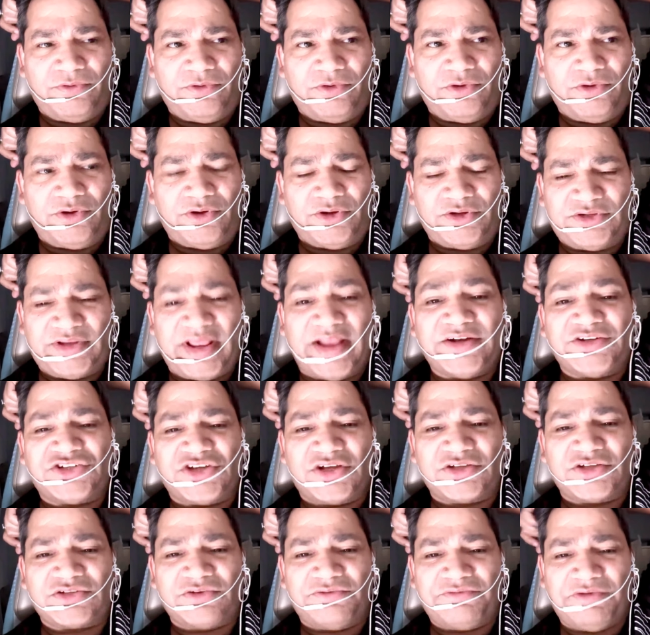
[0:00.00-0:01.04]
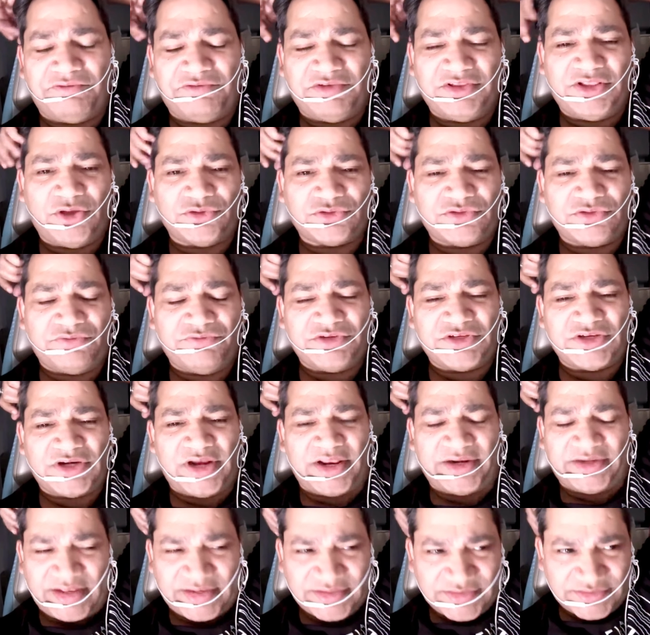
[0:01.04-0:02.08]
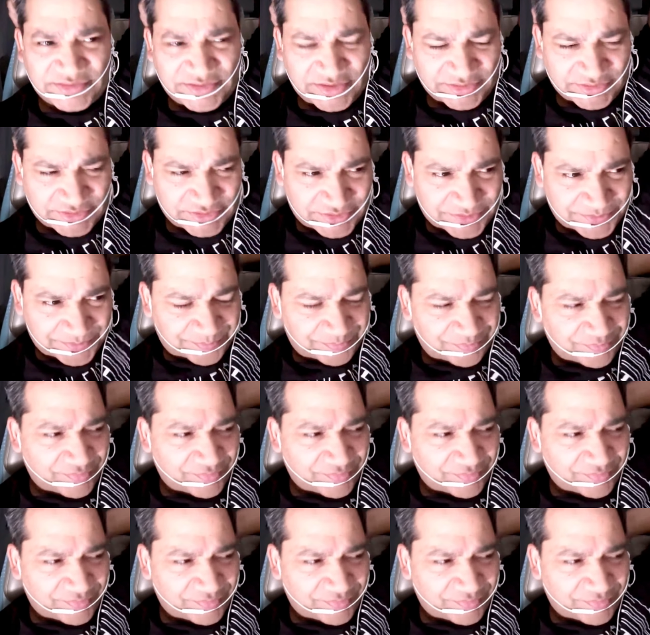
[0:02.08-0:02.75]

or 10 chunks of 15,000, which are like 10 sons.